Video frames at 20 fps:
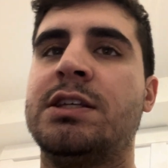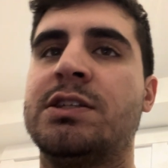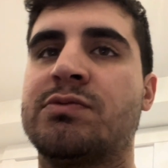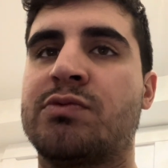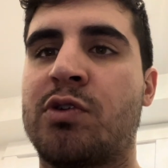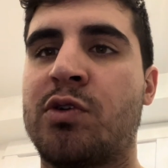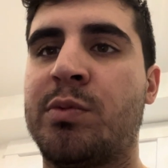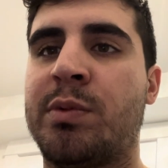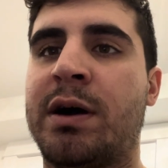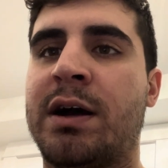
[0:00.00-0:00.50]

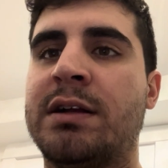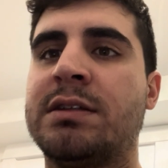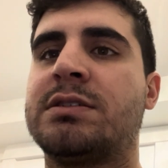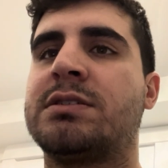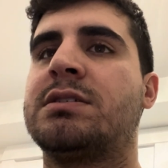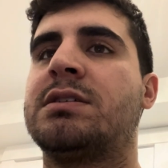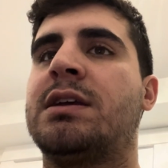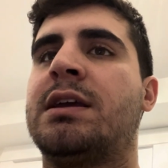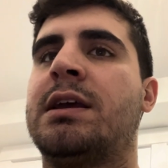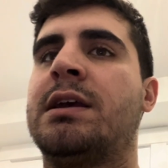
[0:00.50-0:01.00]

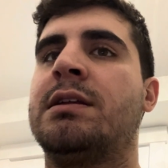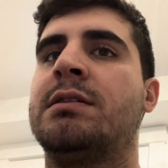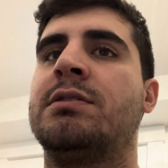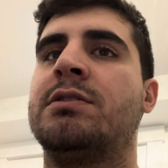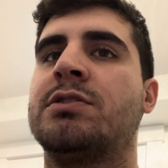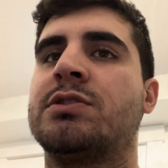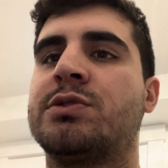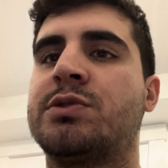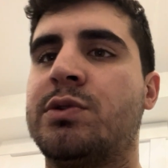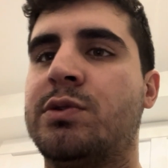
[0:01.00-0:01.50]
robots and
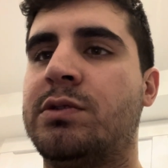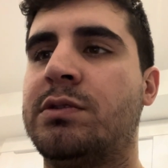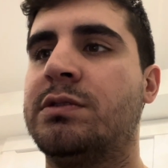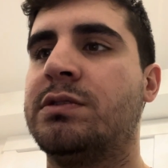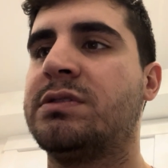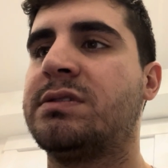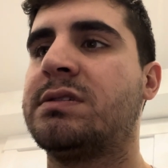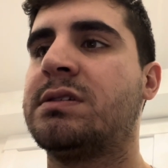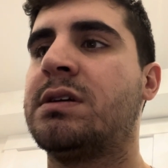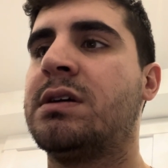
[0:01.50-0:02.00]
their
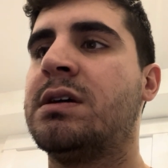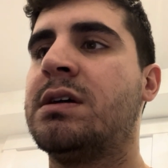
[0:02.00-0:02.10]
souls,